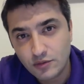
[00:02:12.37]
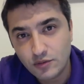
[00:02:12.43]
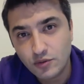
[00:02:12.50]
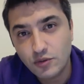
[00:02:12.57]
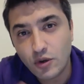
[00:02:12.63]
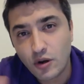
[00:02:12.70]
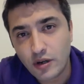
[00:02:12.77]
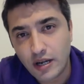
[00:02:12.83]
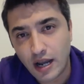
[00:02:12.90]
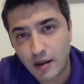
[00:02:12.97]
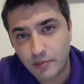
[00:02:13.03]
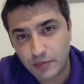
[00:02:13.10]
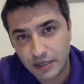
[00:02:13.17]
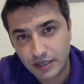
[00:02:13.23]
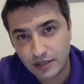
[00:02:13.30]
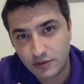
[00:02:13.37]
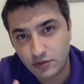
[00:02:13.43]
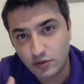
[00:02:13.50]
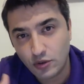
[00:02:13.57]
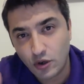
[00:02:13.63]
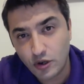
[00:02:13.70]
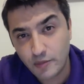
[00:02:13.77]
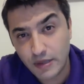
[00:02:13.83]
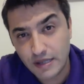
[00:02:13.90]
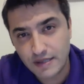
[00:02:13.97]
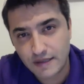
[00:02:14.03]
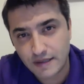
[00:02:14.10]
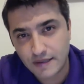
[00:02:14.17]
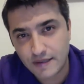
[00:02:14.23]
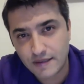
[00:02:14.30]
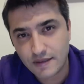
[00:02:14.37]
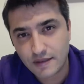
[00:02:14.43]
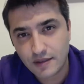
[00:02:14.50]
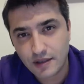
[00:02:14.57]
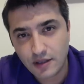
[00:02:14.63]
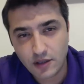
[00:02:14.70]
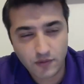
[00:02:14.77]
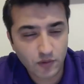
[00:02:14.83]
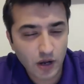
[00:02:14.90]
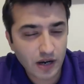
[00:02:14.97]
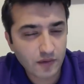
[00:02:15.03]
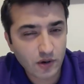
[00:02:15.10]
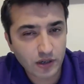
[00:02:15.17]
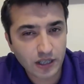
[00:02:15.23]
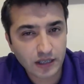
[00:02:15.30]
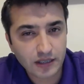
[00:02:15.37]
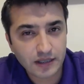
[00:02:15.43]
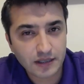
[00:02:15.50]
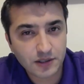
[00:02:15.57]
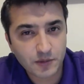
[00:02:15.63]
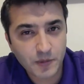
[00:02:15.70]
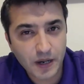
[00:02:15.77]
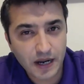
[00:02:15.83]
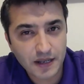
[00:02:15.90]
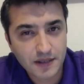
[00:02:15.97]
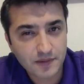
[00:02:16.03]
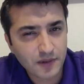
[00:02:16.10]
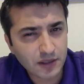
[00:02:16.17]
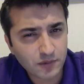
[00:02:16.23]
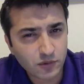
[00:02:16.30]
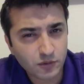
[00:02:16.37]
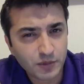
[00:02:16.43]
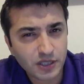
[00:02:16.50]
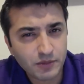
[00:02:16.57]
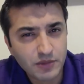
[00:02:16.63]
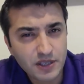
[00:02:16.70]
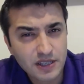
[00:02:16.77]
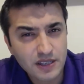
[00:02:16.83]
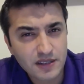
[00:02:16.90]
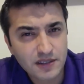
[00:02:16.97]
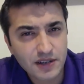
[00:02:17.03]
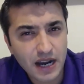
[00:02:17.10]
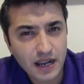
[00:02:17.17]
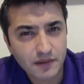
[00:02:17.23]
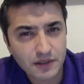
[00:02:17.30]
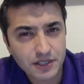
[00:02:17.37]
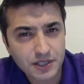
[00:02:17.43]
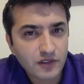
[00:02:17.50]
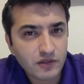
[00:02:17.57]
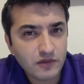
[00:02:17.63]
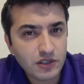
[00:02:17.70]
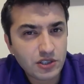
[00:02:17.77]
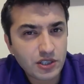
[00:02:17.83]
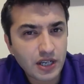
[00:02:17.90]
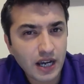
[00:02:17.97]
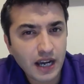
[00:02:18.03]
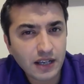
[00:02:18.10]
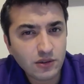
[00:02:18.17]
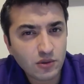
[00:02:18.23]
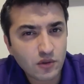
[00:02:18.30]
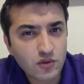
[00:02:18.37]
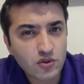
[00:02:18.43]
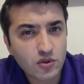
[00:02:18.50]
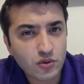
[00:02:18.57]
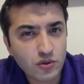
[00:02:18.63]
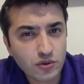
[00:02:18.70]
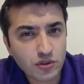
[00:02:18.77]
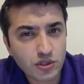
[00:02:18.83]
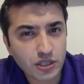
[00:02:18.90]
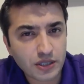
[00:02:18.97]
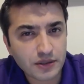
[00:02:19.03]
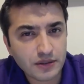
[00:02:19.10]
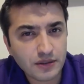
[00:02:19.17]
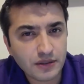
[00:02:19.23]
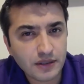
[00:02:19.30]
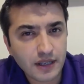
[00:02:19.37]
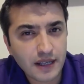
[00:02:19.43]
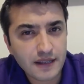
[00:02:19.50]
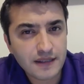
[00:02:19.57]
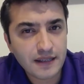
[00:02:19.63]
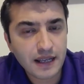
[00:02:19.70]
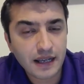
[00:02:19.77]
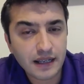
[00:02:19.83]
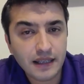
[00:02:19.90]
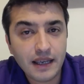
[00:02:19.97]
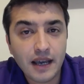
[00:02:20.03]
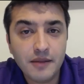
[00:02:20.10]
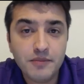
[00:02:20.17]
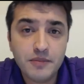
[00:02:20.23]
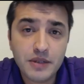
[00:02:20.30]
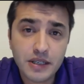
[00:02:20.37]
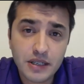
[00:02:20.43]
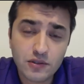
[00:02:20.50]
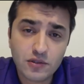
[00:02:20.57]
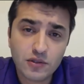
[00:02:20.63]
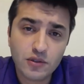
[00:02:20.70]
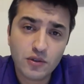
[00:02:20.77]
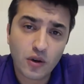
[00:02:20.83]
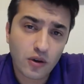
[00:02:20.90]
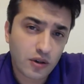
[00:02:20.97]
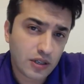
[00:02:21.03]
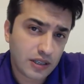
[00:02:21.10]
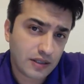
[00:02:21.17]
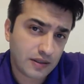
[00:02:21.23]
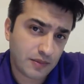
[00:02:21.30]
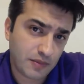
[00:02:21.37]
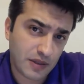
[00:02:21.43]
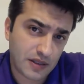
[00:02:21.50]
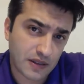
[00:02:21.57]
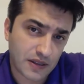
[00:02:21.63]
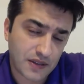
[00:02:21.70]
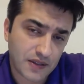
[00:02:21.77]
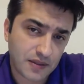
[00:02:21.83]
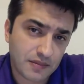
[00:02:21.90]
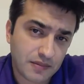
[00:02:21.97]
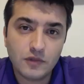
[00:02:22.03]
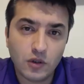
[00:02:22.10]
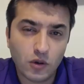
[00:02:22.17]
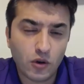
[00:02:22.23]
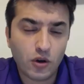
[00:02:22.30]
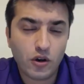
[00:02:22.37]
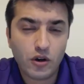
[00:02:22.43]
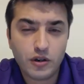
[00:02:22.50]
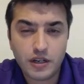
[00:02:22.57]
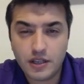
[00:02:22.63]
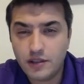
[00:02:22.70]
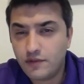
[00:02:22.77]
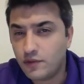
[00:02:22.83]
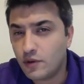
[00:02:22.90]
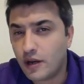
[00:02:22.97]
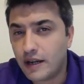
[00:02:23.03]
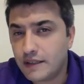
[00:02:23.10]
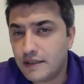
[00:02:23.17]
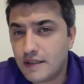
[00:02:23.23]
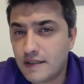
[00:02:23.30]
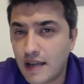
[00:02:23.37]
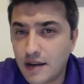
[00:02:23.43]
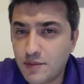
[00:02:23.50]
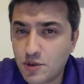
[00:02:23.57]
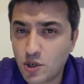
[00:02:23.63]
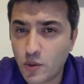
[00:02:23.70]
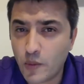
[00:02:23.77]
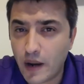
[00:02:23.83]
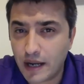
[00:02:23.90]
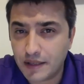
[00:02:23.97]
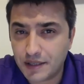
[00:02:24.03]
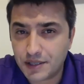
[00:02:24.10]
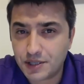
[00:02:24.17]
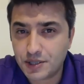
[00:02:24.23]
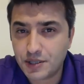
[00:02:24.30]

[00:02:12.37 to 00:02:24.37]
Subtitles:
to your company, to your business. If you are working in enterprise, what would be the business driver? Which kind of solution SDN can bring to your business? Or if you are in the service provider,